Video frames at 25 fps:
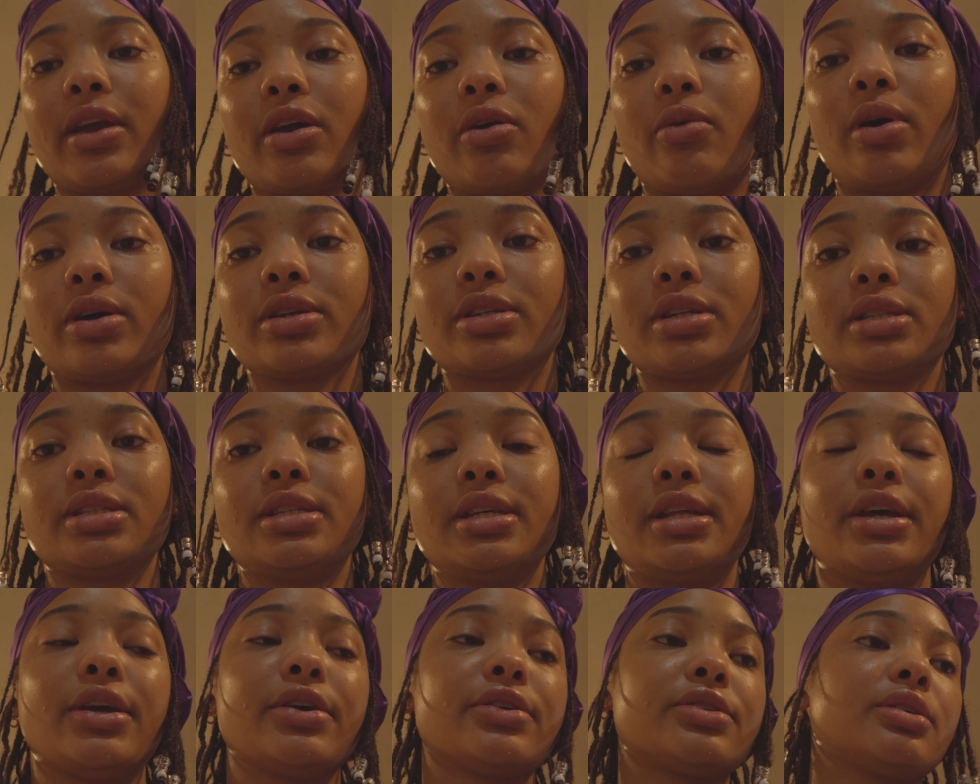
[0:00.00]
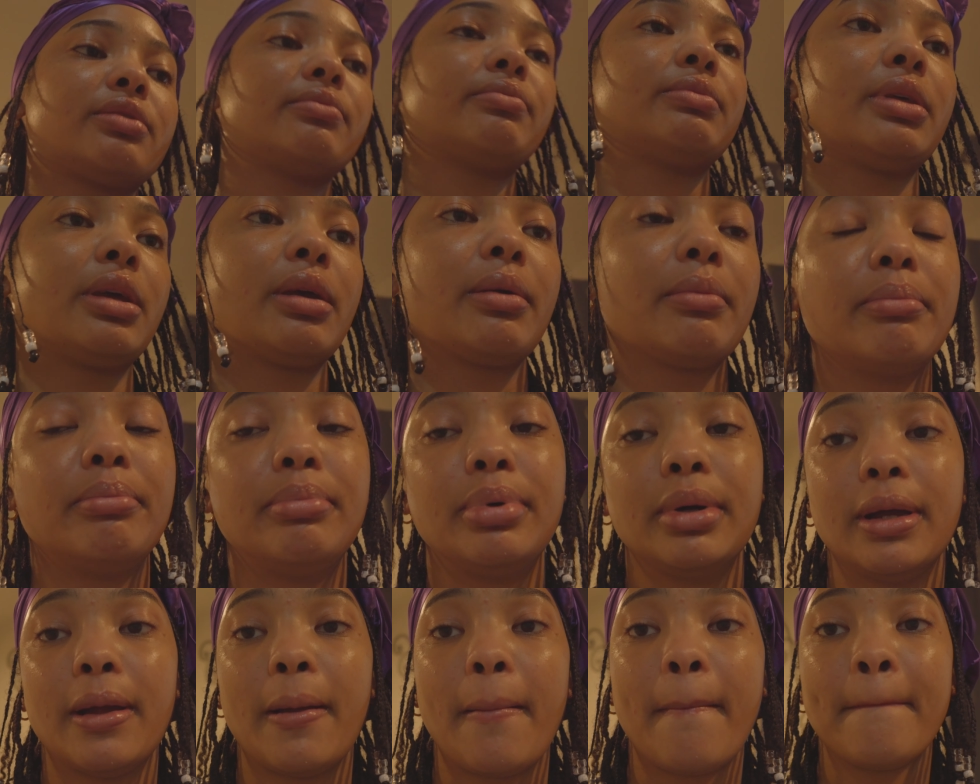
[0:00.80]
I could watch that today or something.
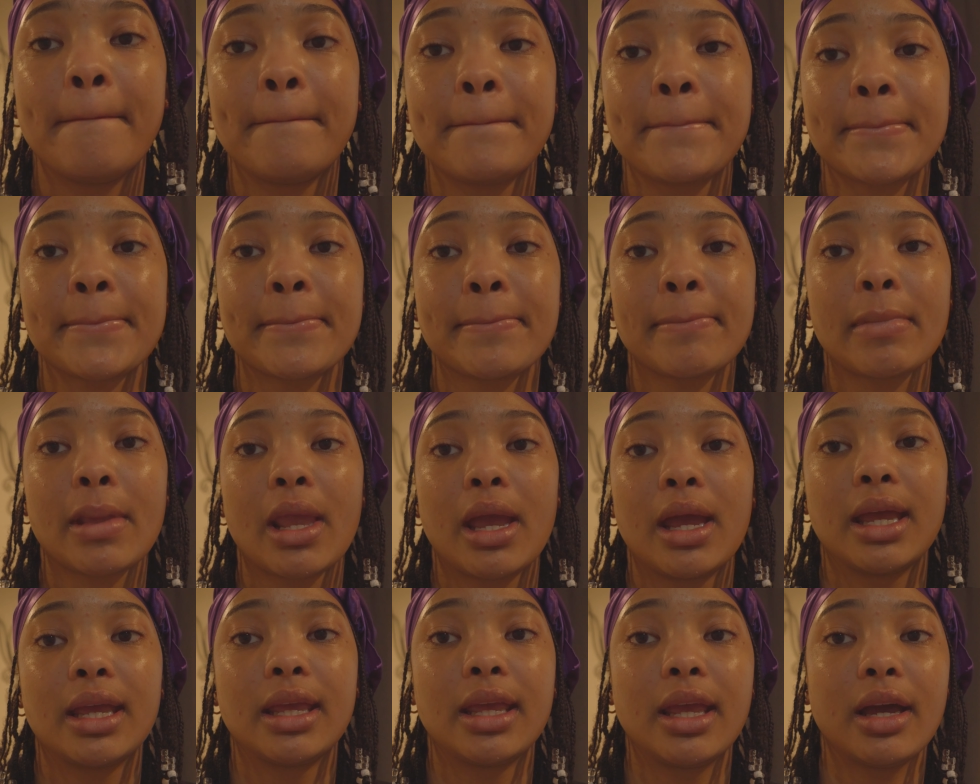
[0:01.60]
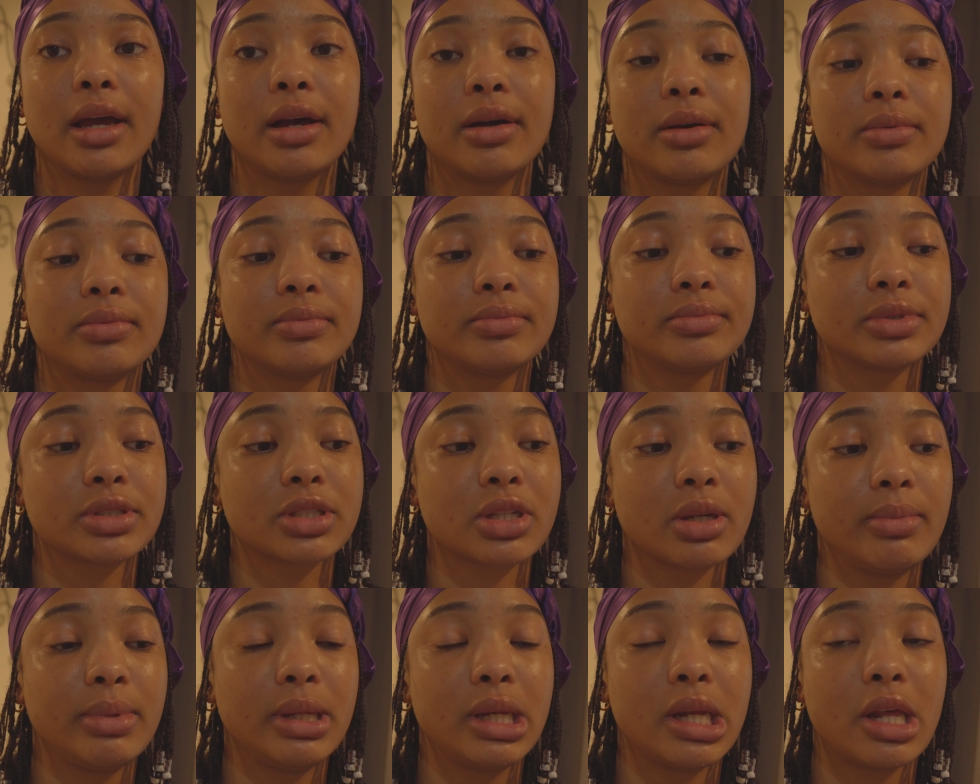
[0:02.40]
But yeah, it's
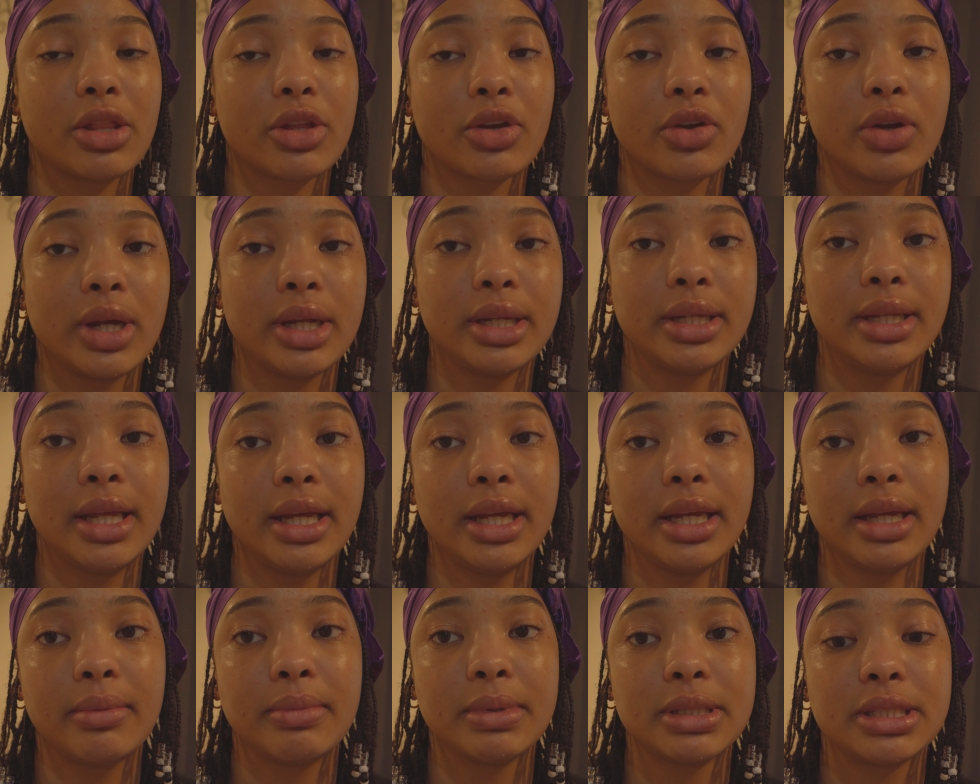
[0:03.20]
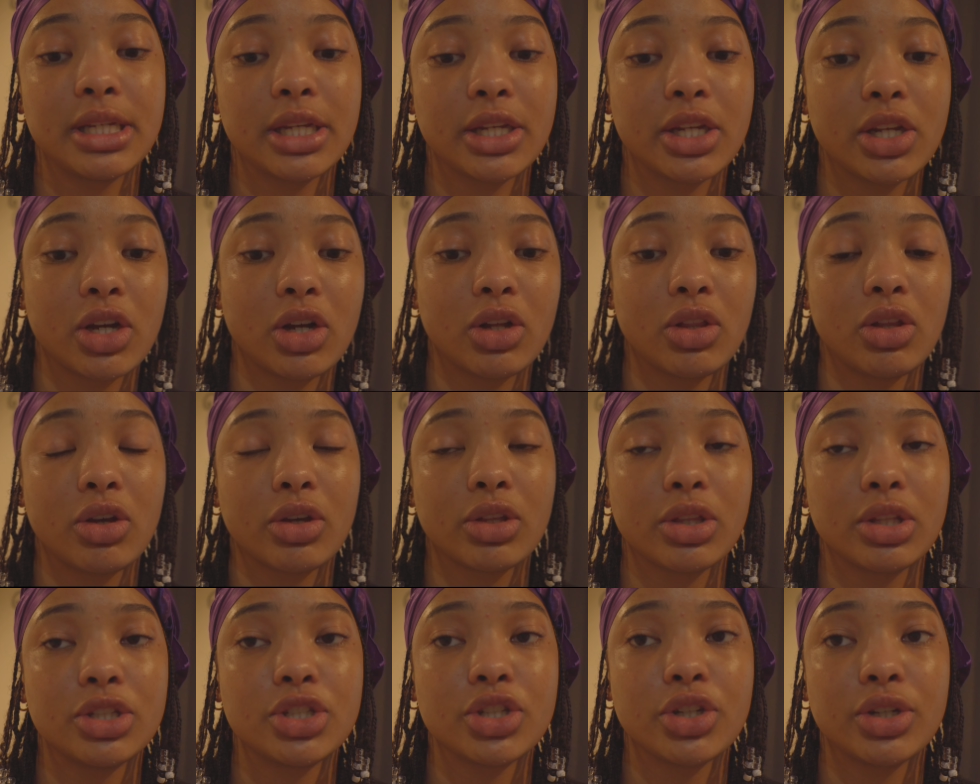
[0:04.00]
gonna be another great day. I'm gonna take y'all
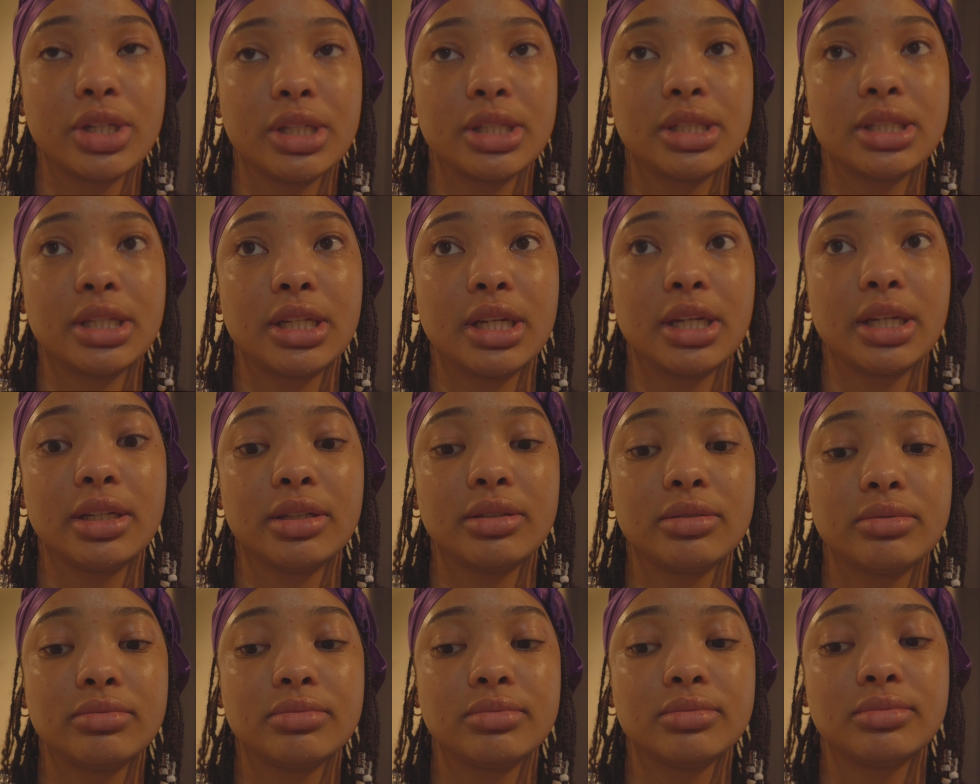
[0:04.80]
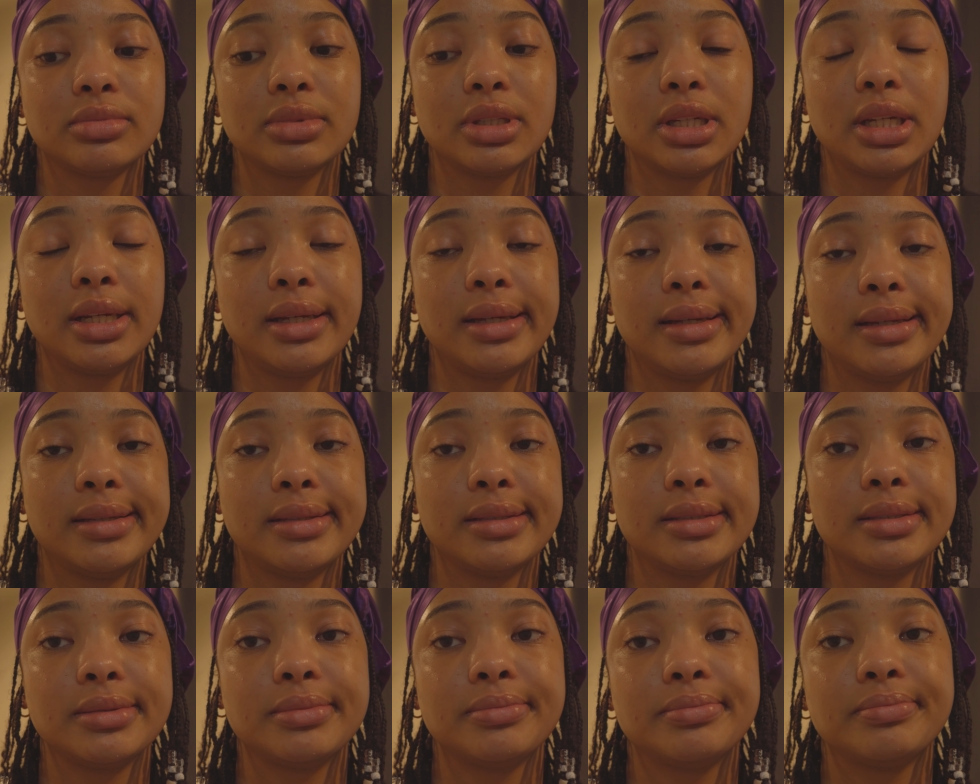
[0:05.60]
along the journey today,
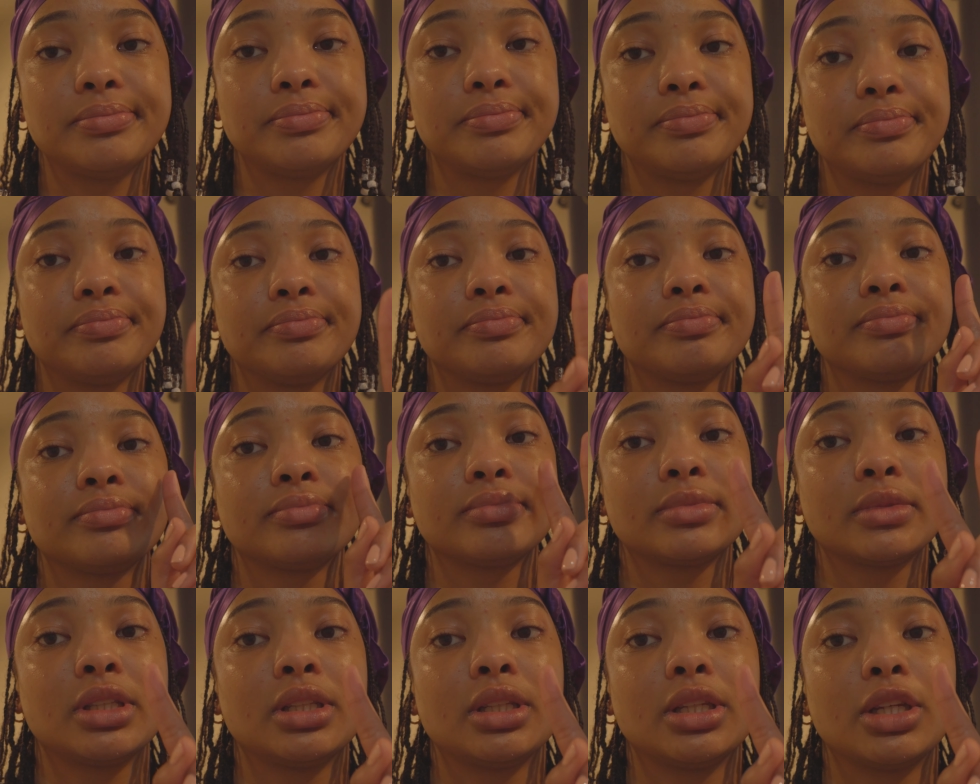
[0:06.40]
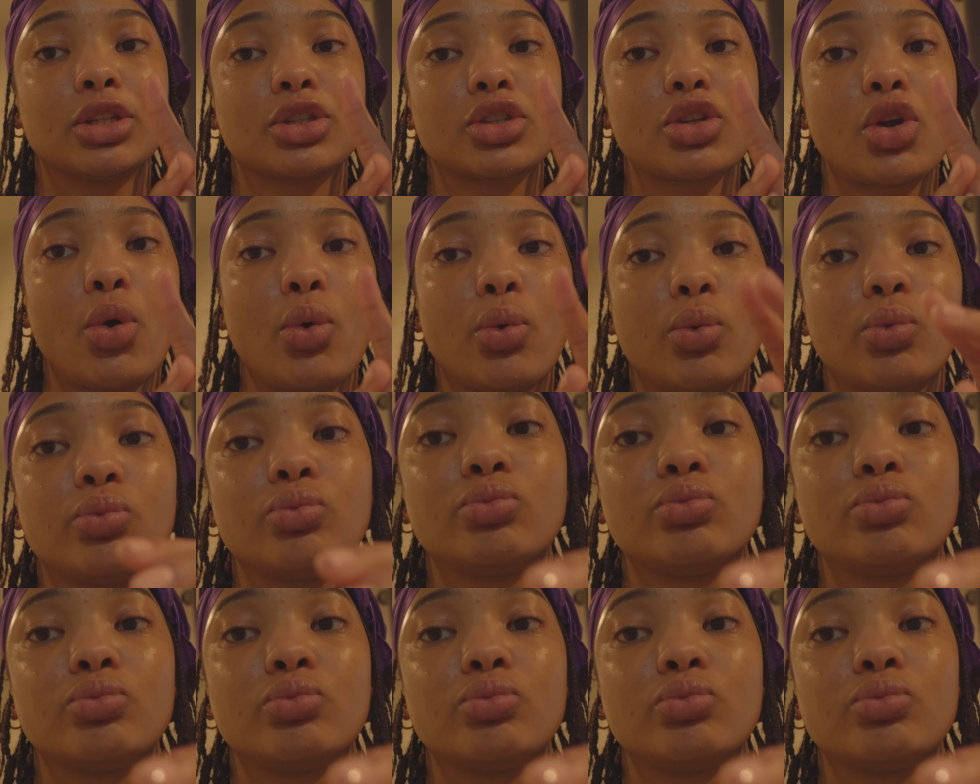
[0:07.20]
and let's go.